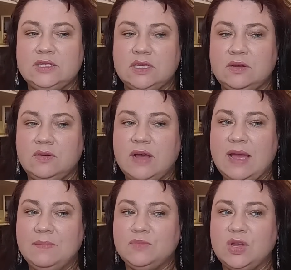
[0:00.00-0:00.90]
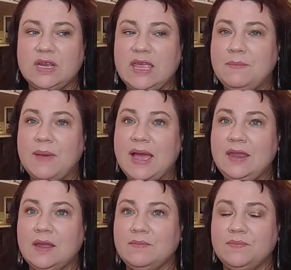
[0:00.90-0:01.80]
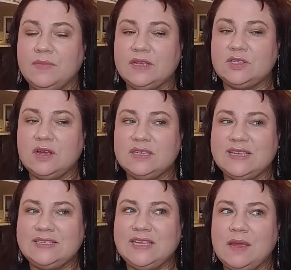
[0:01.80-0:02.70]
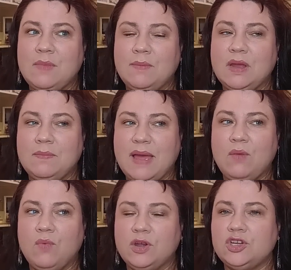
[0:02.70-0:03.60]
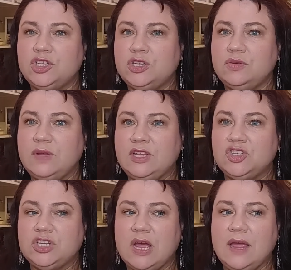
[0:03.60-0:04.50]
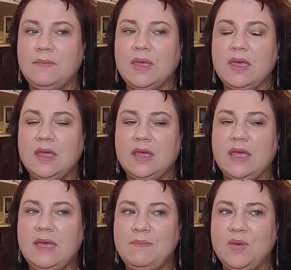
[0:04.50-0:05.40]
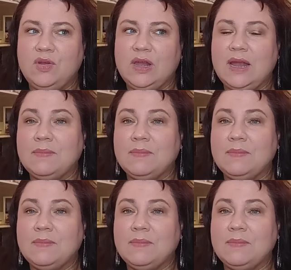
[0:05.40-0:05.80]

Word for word: So I'm going to keep buying them. As long as I see them, I'm going to buy one or two each time and build it